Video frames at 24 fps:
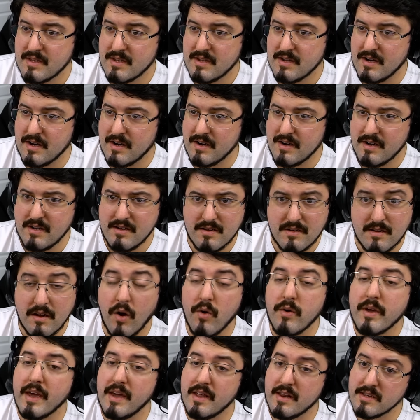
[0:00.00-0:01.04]
Chara? Mm-hmm.
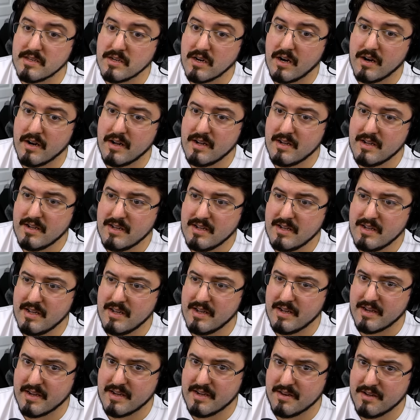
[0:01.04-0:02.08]
Okay, it is Chara.
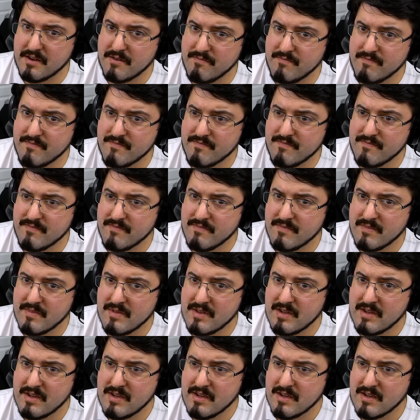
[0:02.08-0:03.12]
Hey, kiddo.
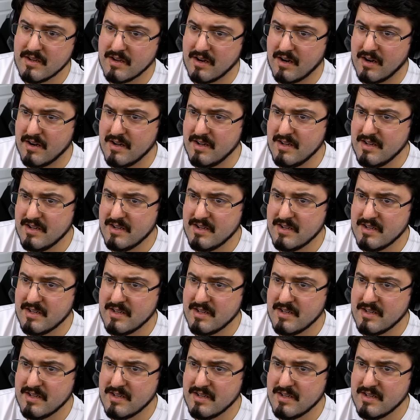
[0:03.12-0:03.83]
Chara?